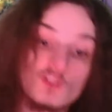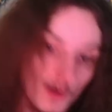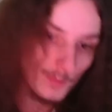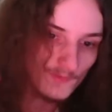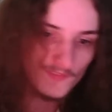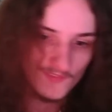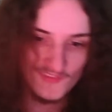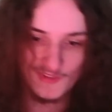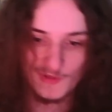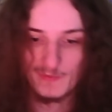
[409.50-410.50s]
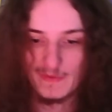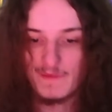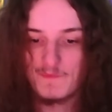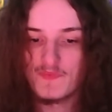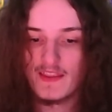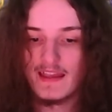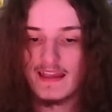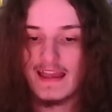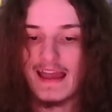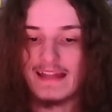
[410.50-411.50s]
on top of a Venoma.
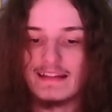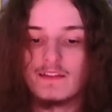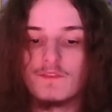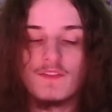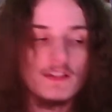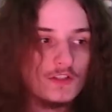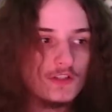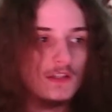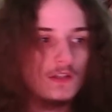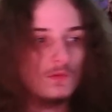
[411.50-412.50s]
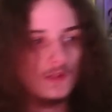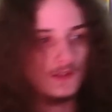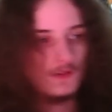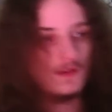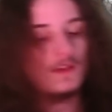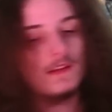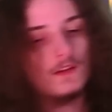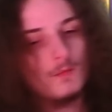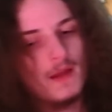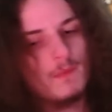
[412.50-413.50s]
And then the finishing unit. Now
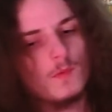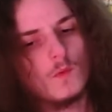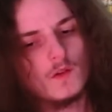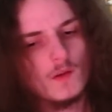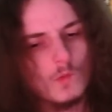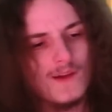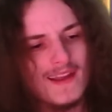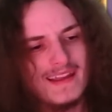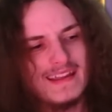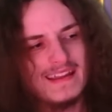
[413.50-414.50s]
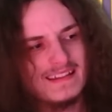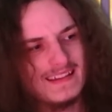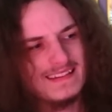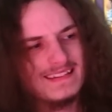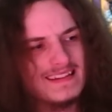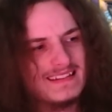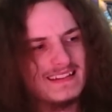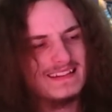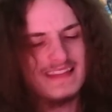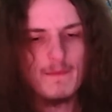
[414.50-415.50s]
you might be wondering, wait, is this
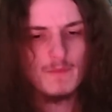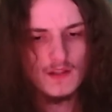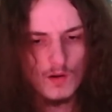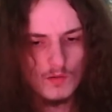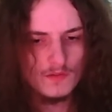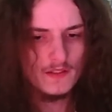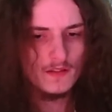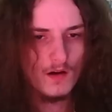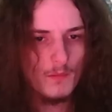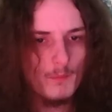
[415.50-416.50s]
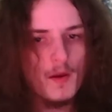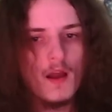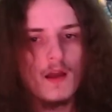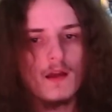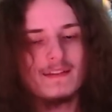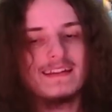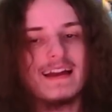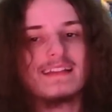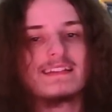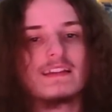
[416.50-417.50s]
a demi only comp? The
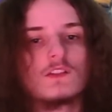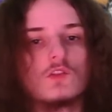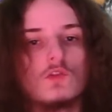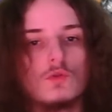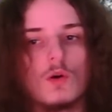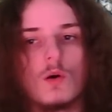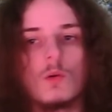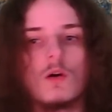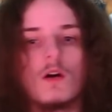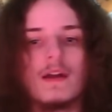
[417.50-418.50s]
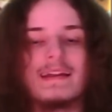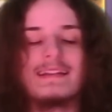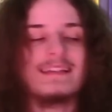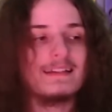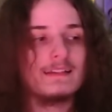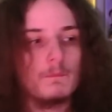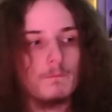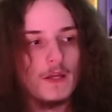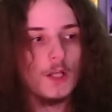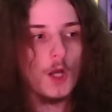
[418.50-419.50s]
answer is no. It doesn't
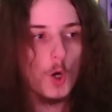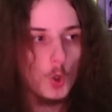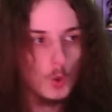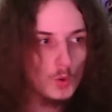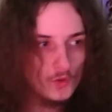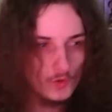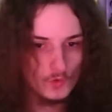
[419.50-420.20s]
matter who you